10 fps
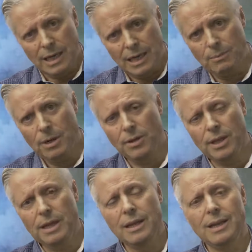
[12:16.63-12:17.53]
Email
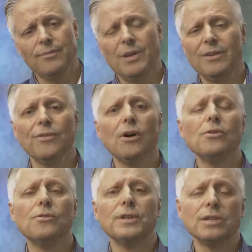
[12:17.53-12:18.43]
then
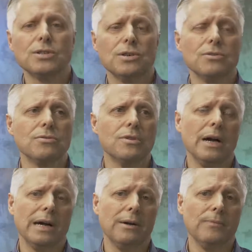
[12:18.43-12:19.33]
evolved into
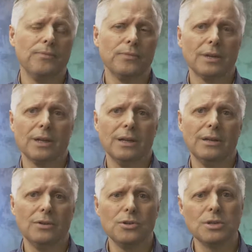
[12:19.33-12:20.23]

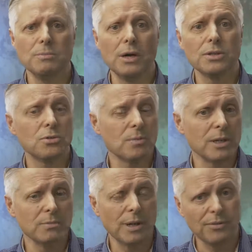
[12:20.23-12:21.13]
using marketing
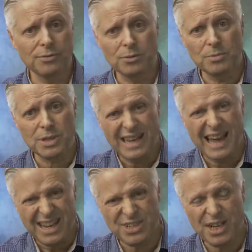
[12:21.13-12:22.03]
automation platforms,
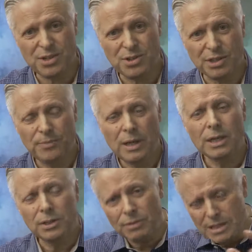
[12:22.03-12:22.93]
etc.
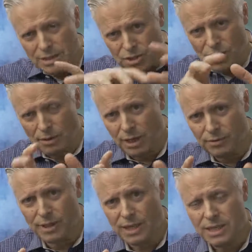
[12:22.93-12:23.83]
And the reason I'm just going
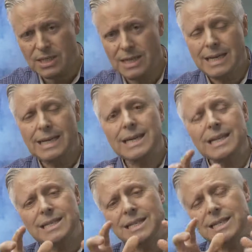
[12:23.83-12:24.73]
over this,
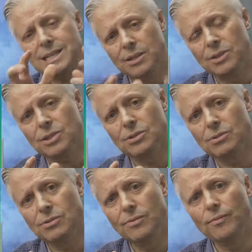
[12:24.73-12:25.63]
it's
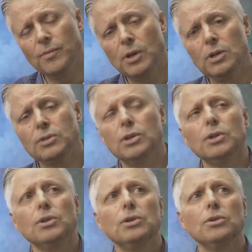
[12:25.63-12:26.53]
essential
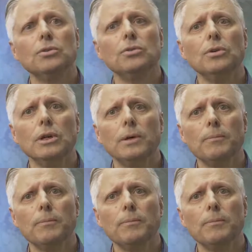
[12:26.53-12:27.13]
that you